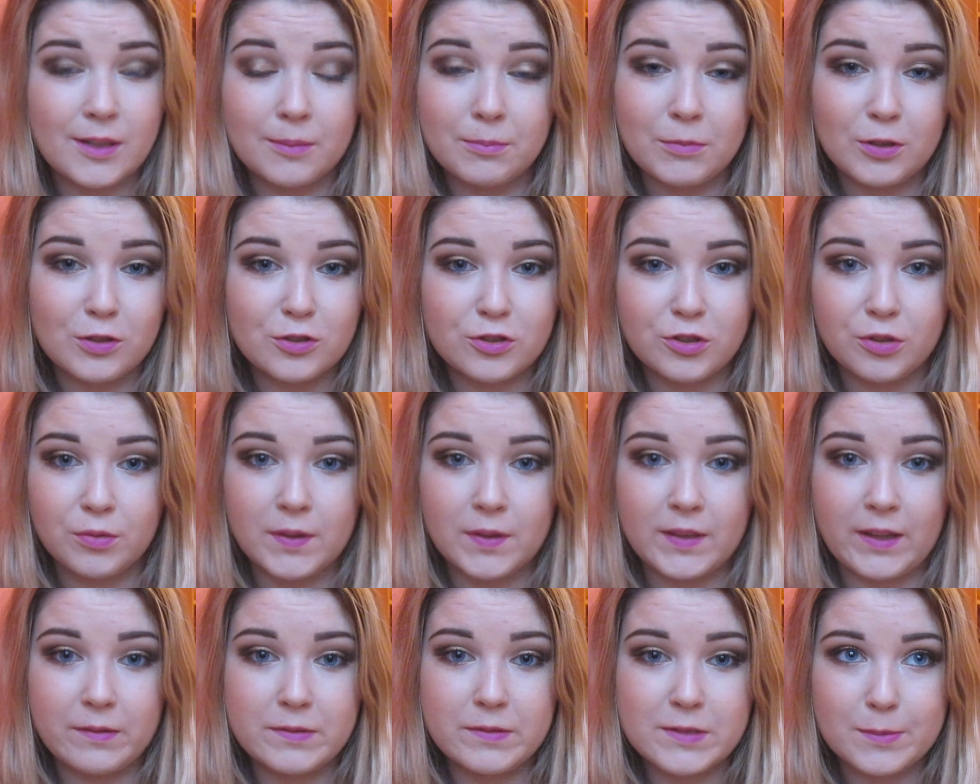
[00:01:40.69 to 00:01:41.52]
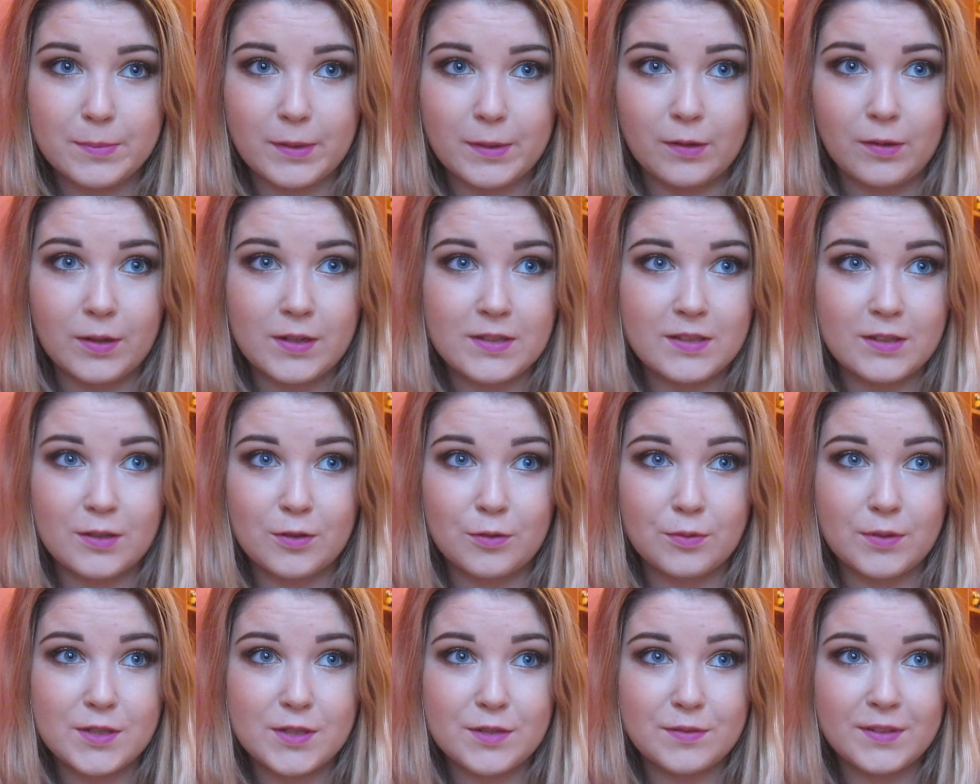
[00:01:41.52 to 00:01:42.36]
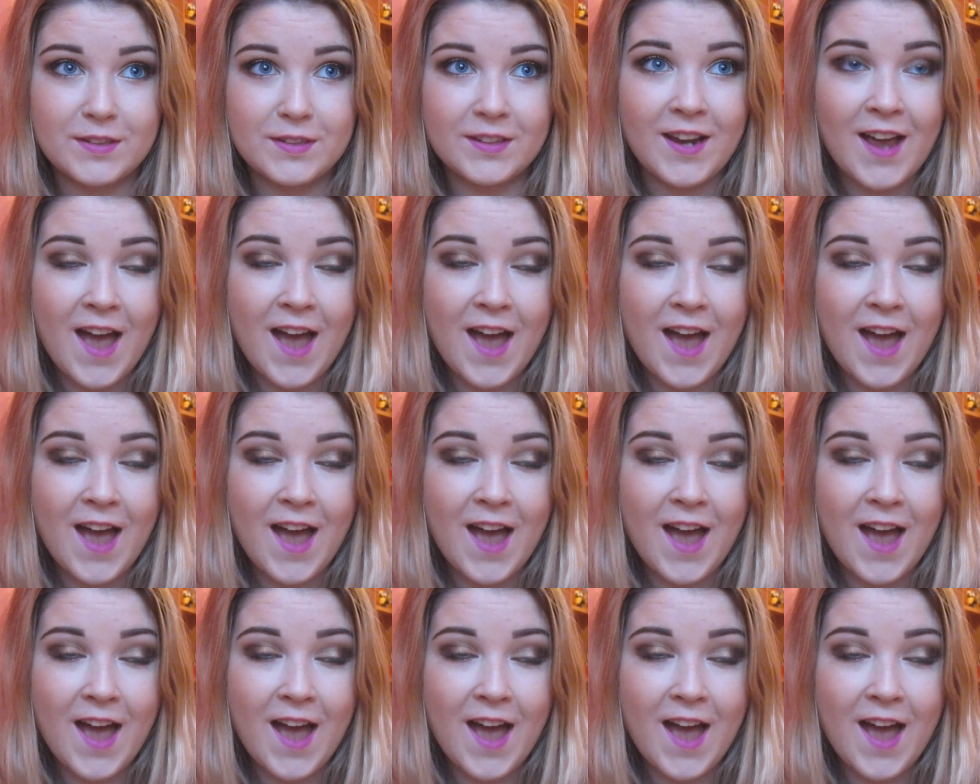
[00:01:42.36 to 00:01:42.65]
I'm not sure what that was about, I didn't go into it.